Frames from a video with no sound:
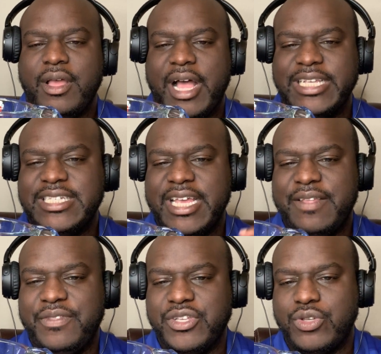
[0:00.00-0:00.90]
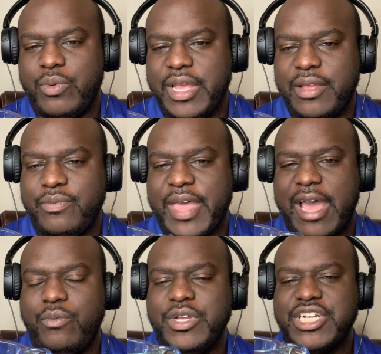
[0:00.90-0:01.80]
I say it this way:
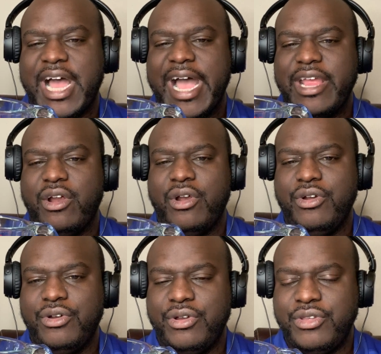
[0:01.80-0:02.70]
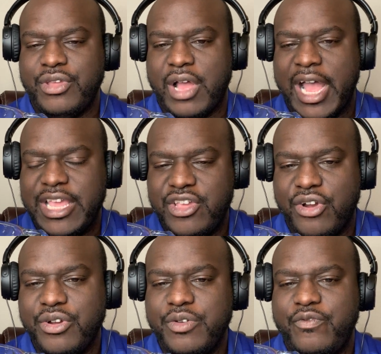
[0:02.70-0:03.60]
that which I
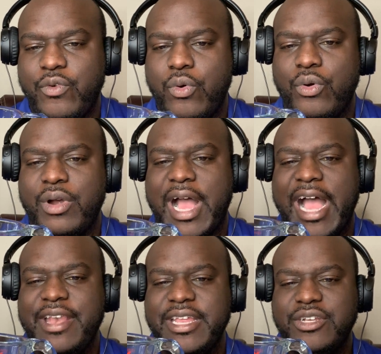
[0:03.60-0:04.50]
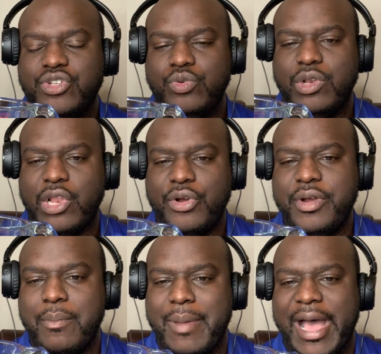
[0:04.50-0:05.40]
yearn for, I need to
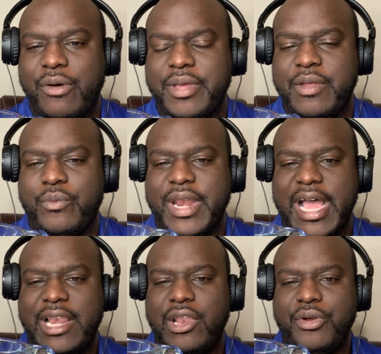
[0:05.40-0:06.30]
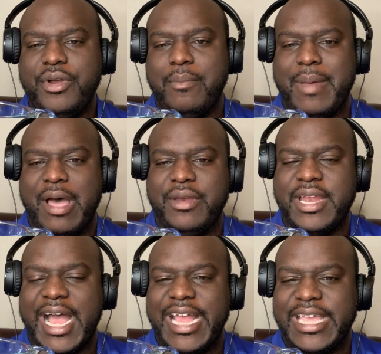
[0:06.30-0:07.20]
learn about. And when I learn about
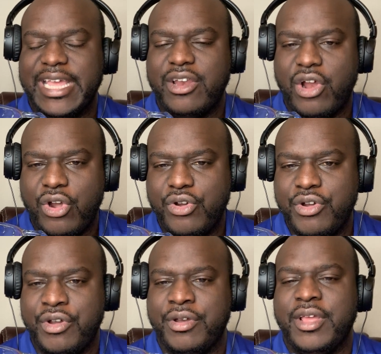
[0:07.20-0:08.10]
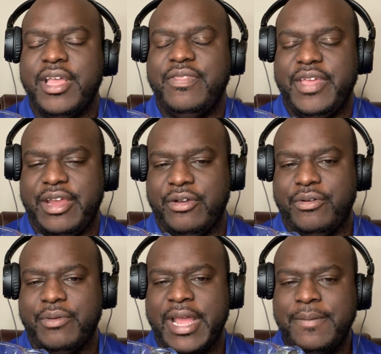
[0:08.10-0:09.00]
it, I can earn
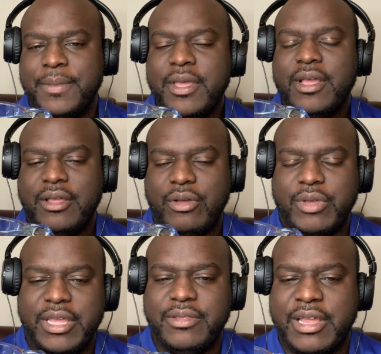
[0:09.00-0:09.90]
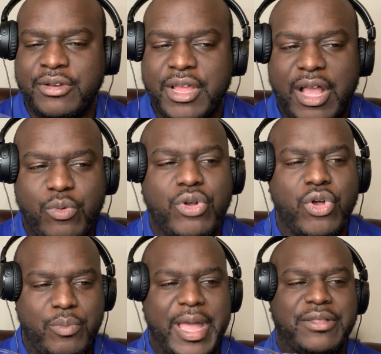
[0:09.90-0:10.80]
there, right? Okay, there, we'll
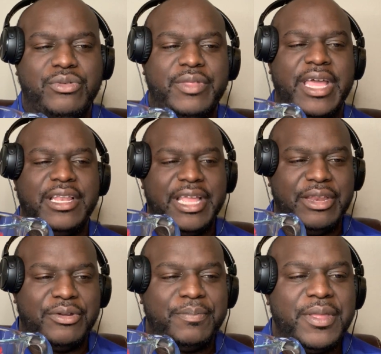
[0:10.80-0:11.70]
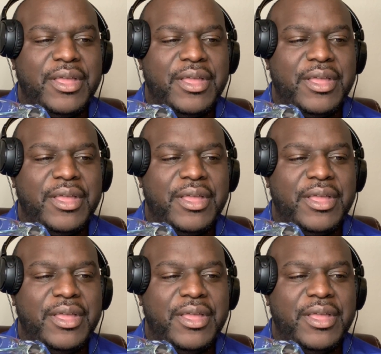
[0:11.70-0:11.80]
go back through that later.